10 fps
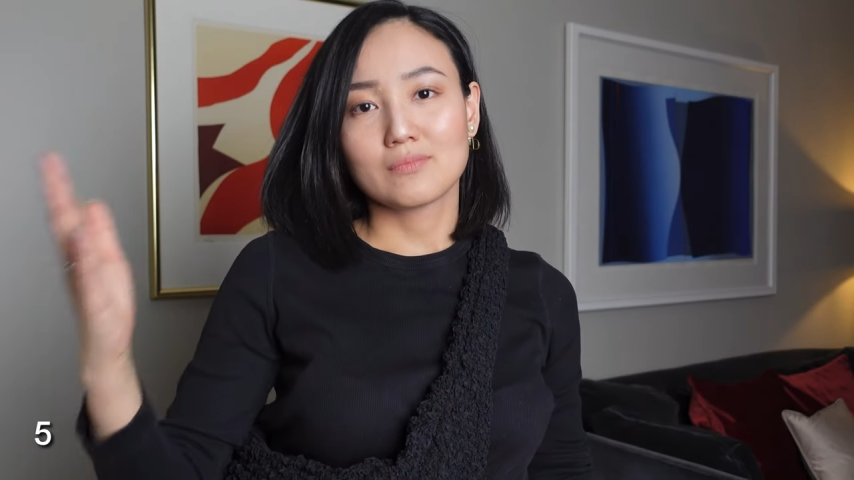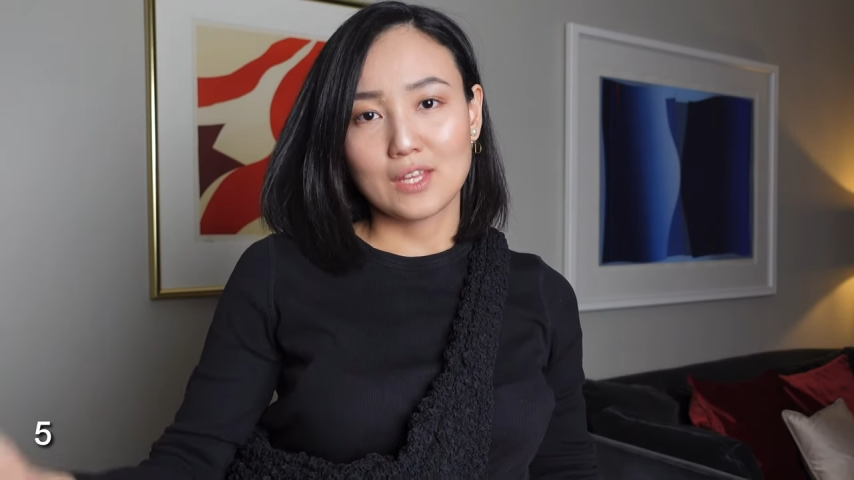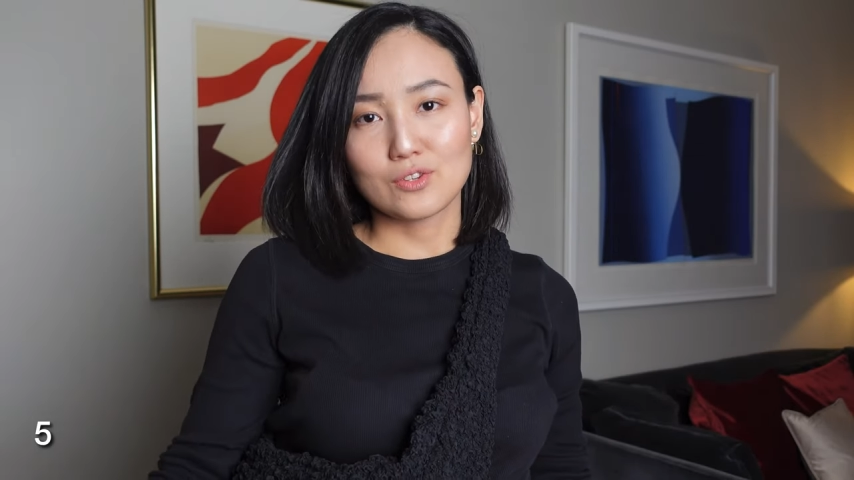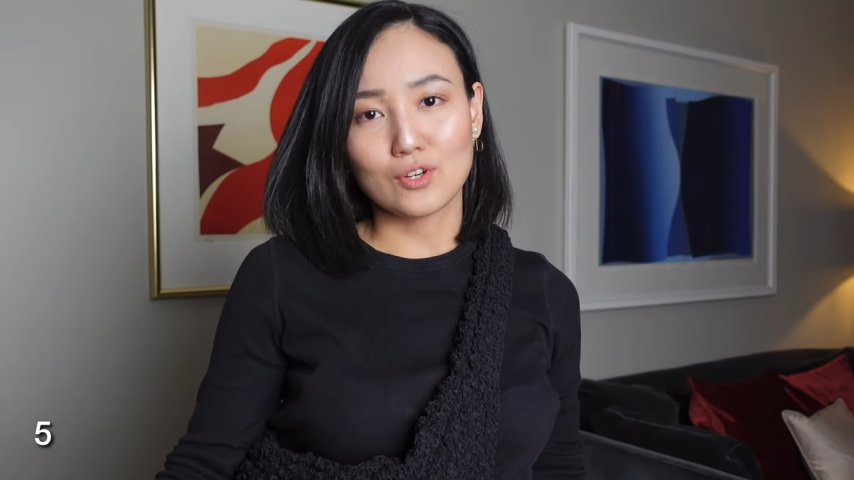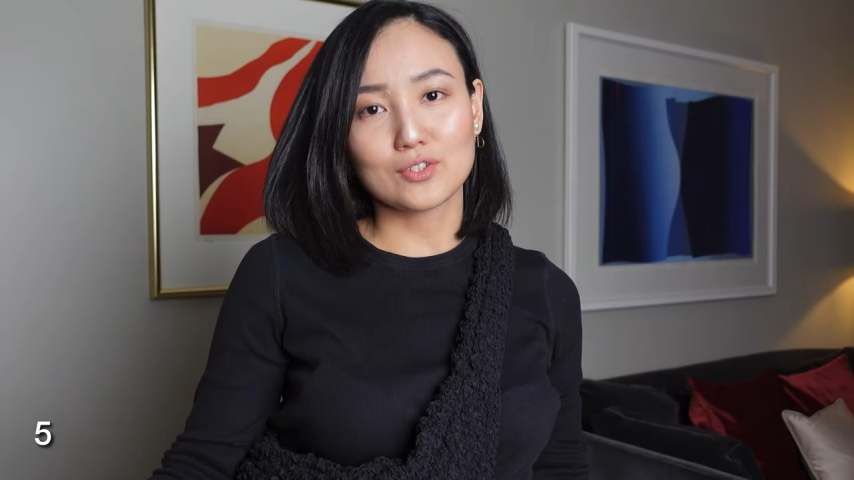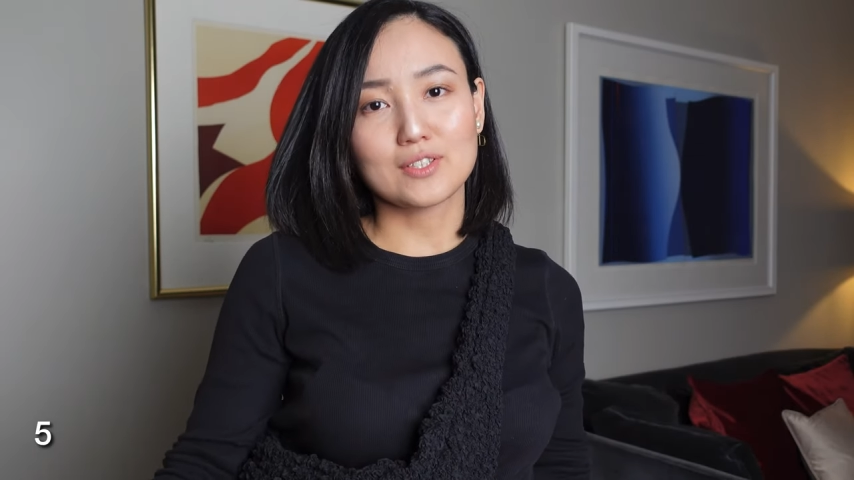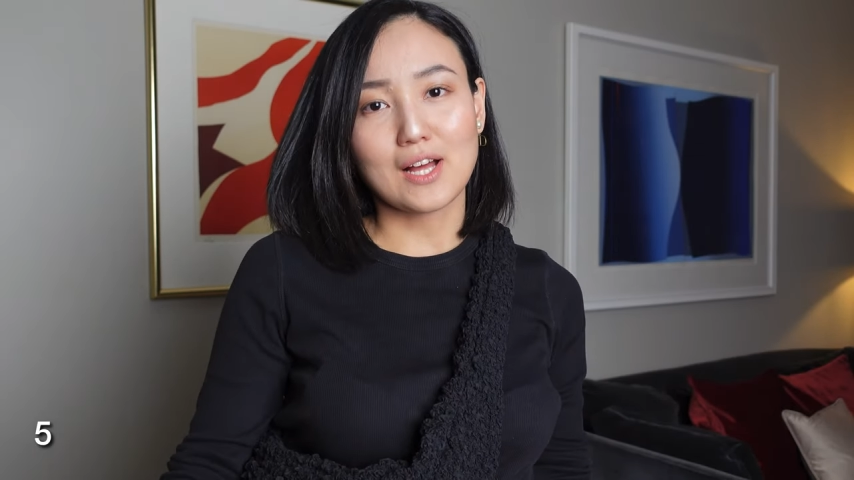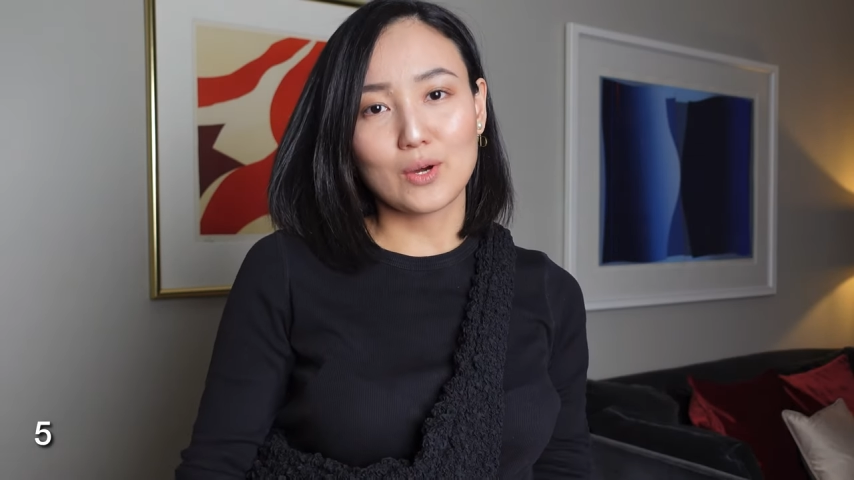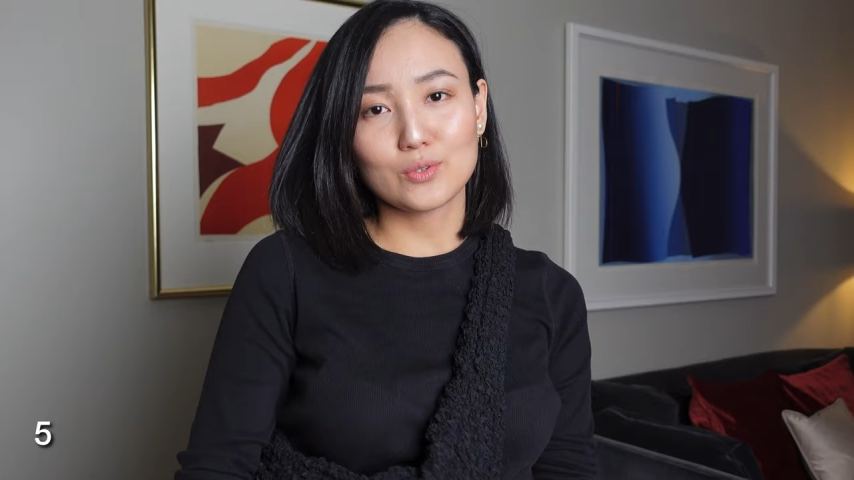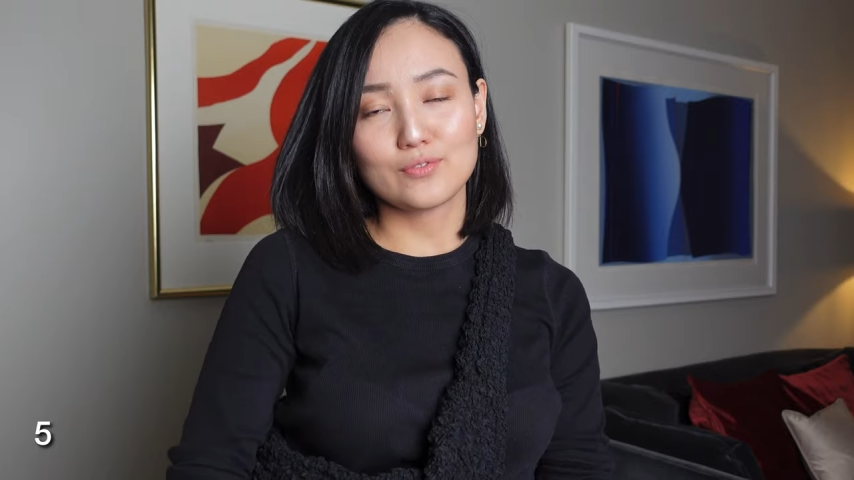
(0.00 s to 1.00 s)
in total
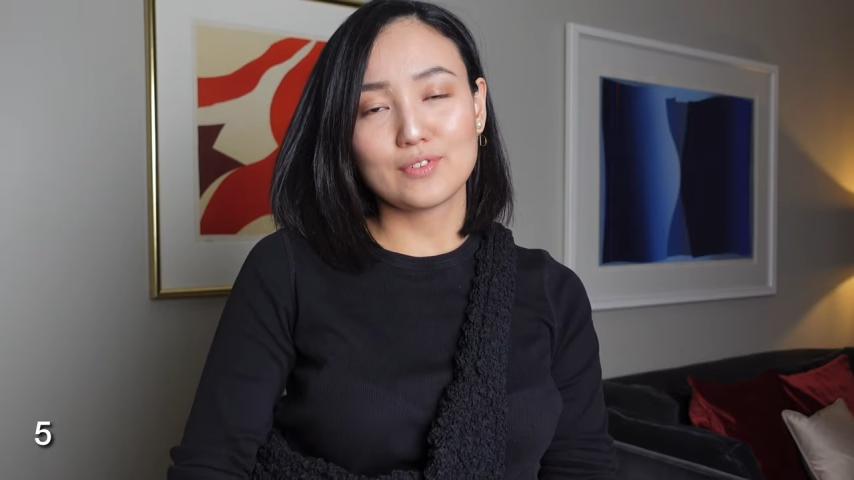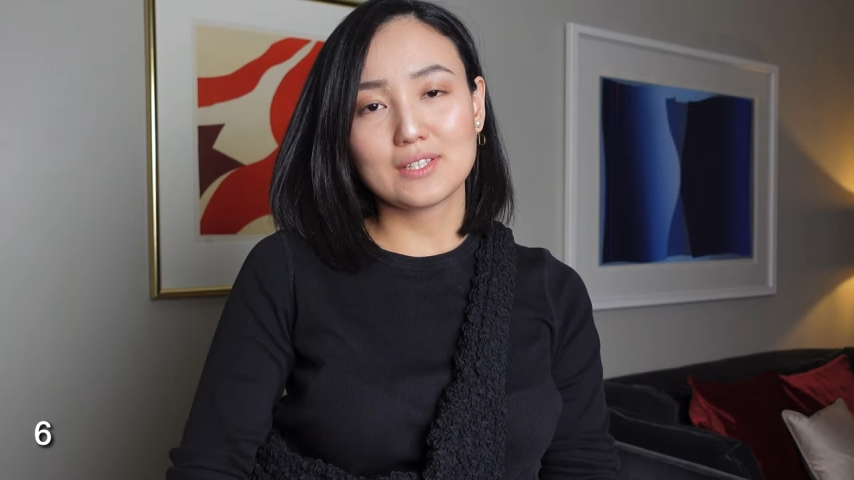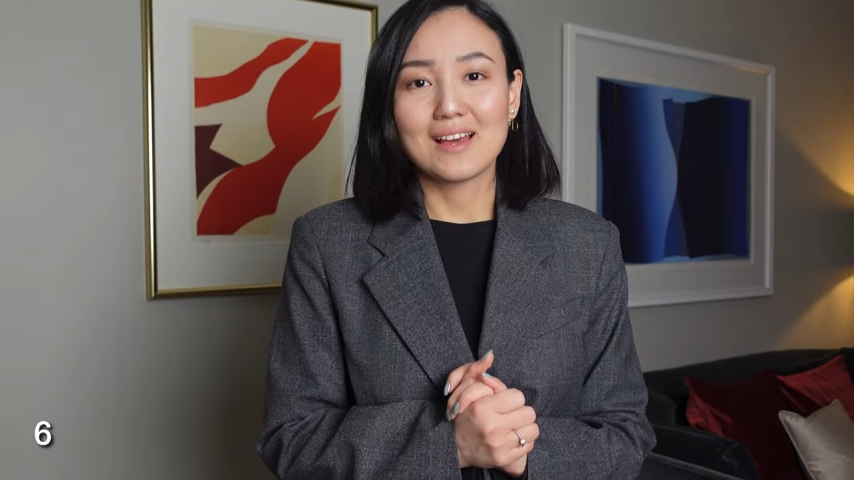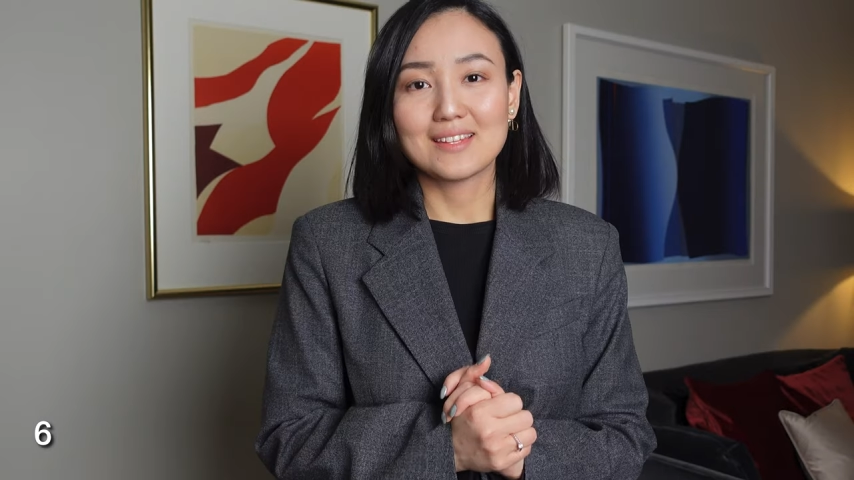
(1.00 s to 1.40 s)
outfit.